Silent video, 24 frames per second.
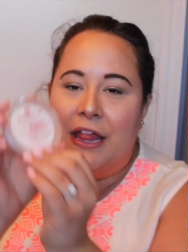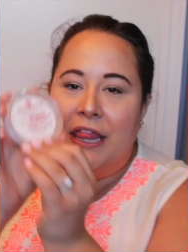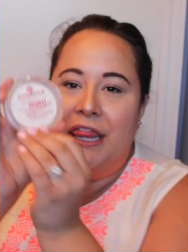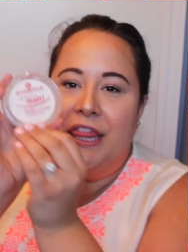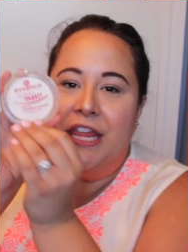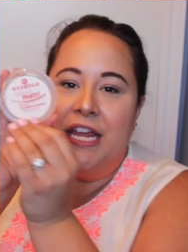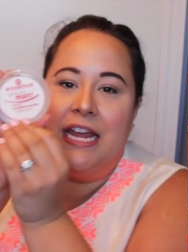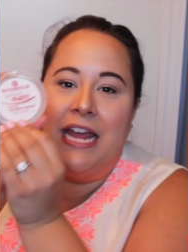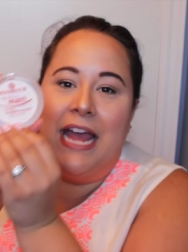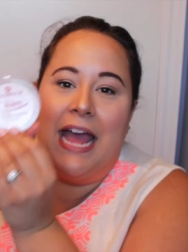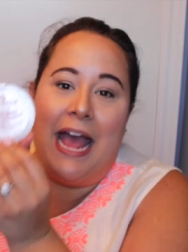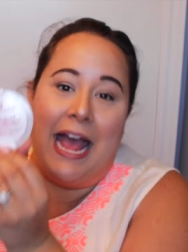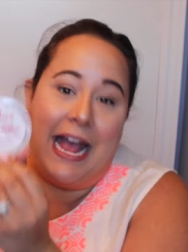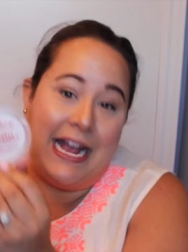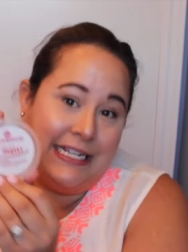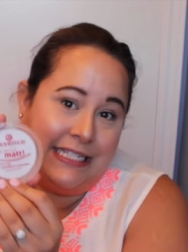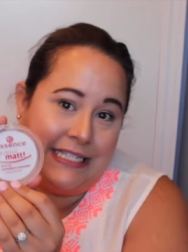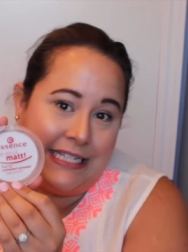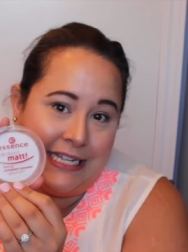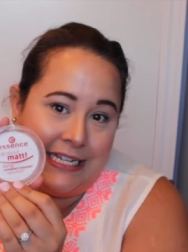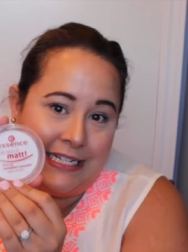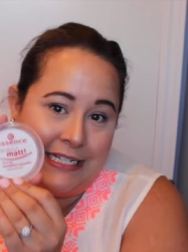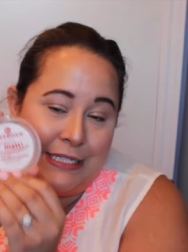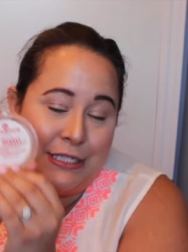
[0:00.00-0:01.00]
the
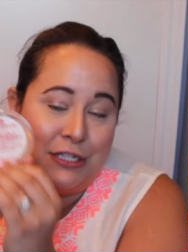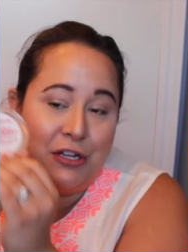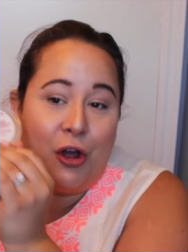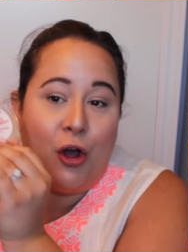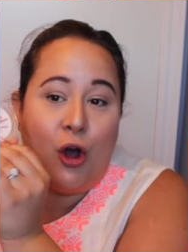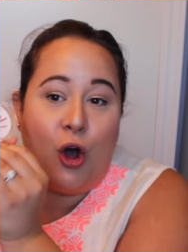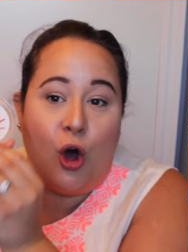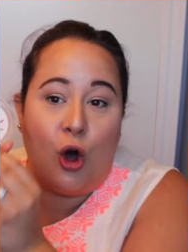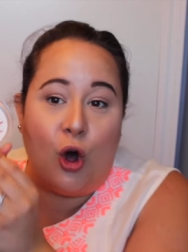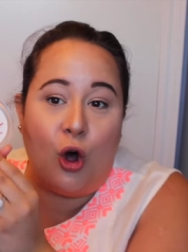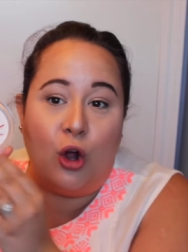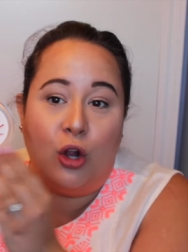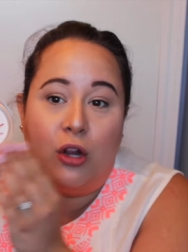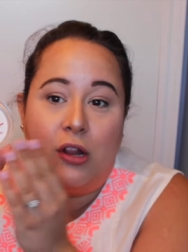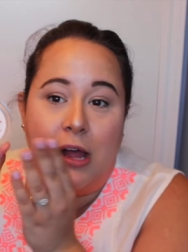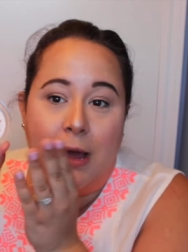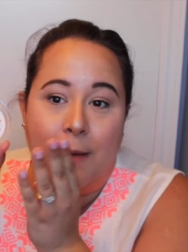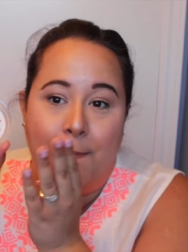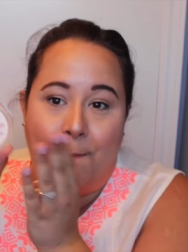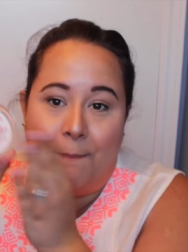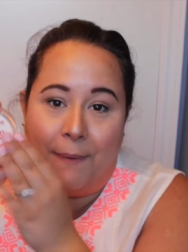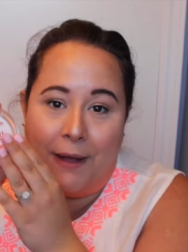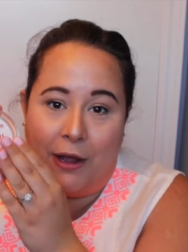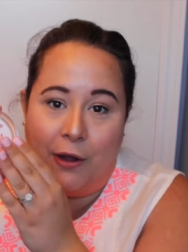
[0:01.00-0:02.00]
essence all
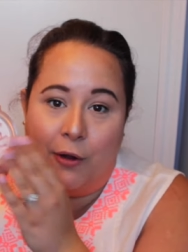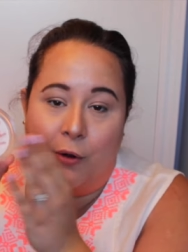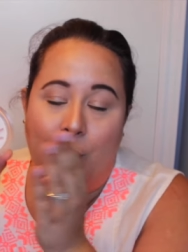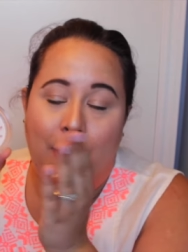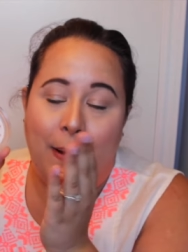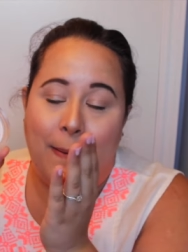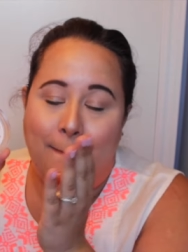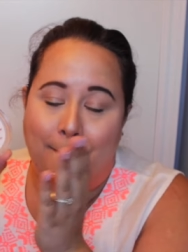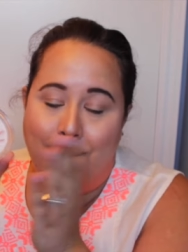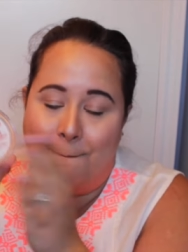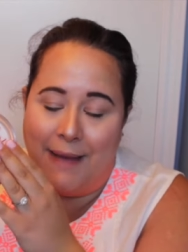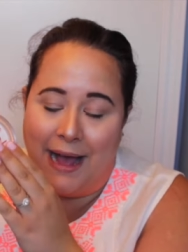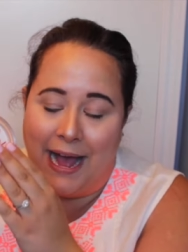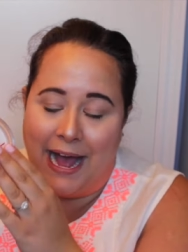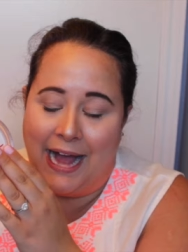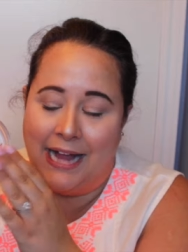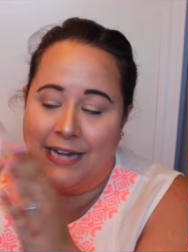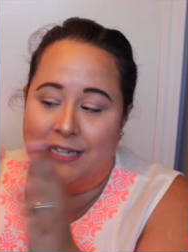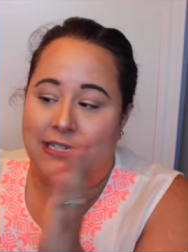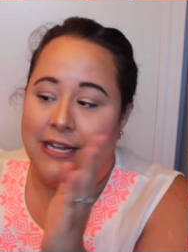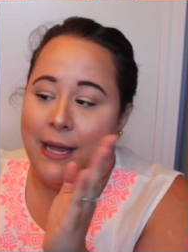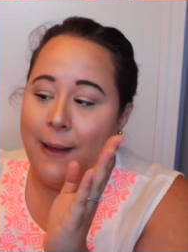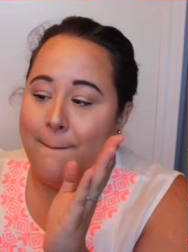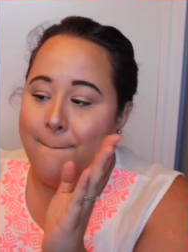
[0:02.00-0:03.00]
about
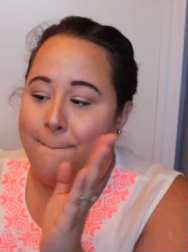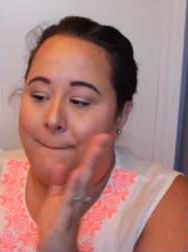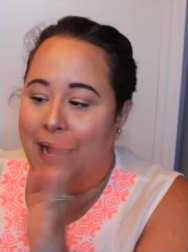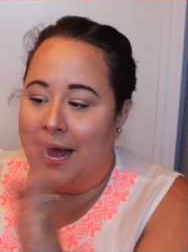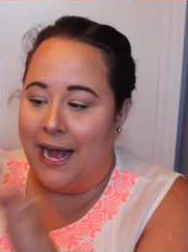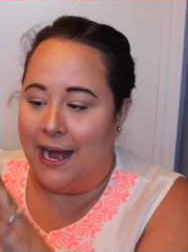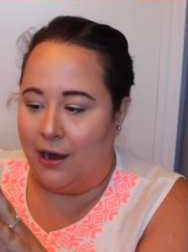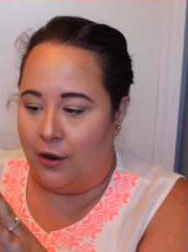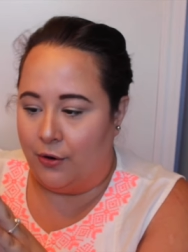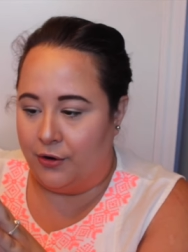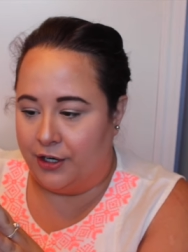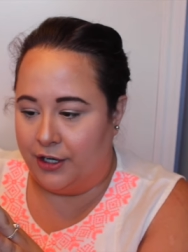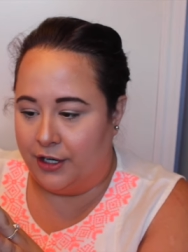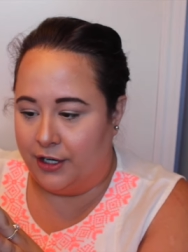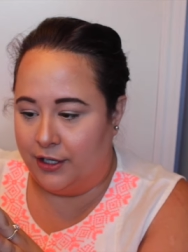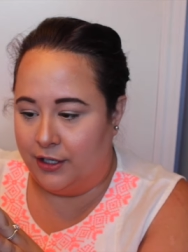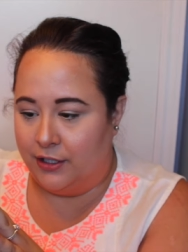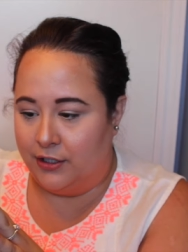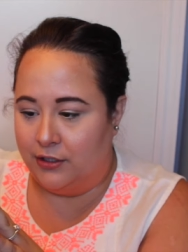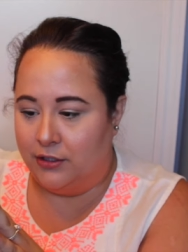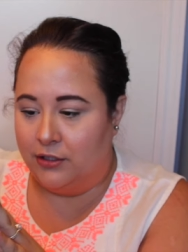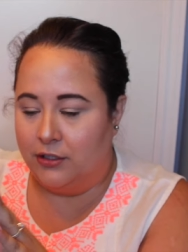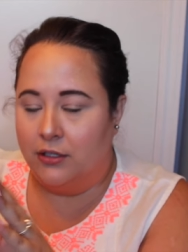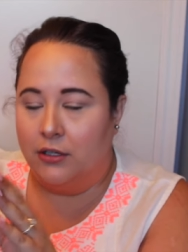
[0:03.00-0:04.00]
matte
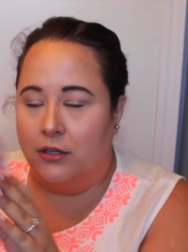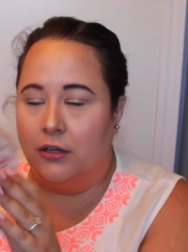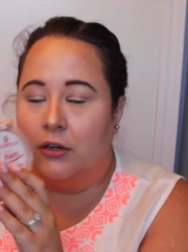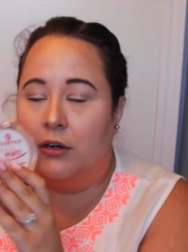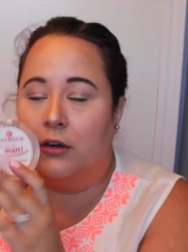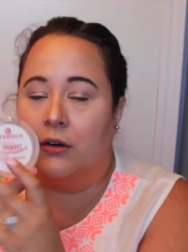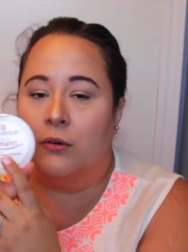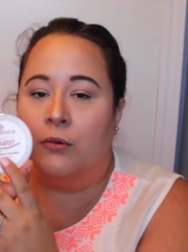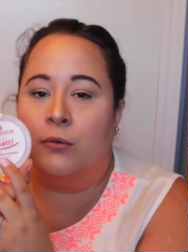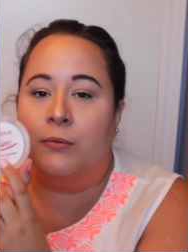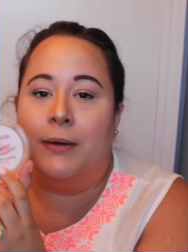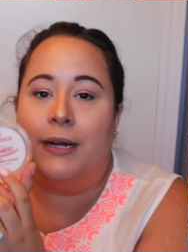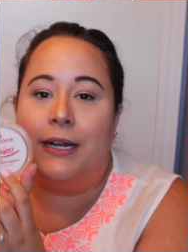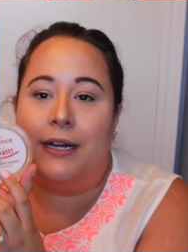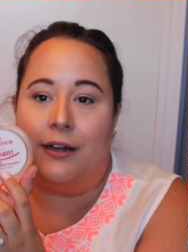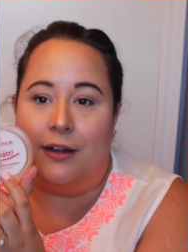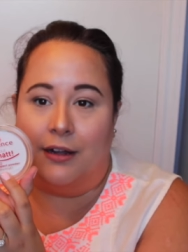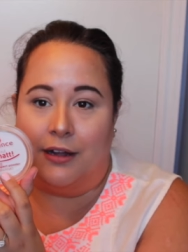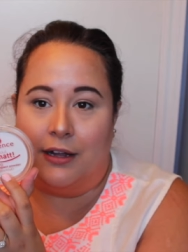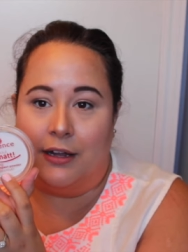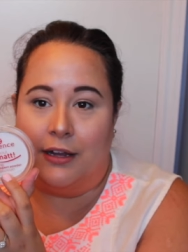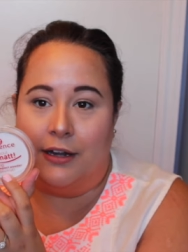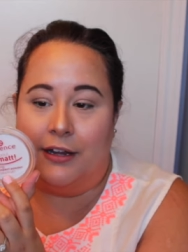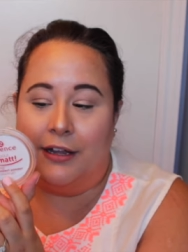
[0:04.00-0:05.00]
powder oh my
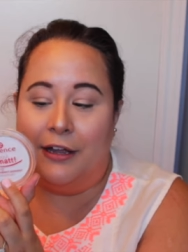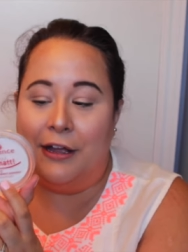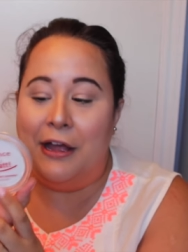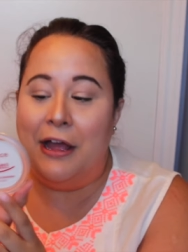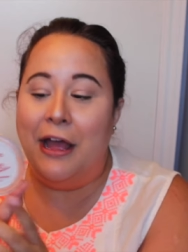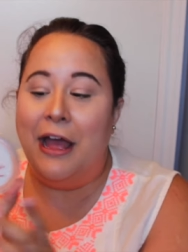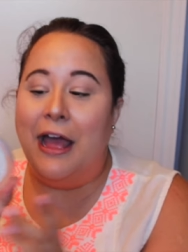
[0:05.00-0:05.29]
god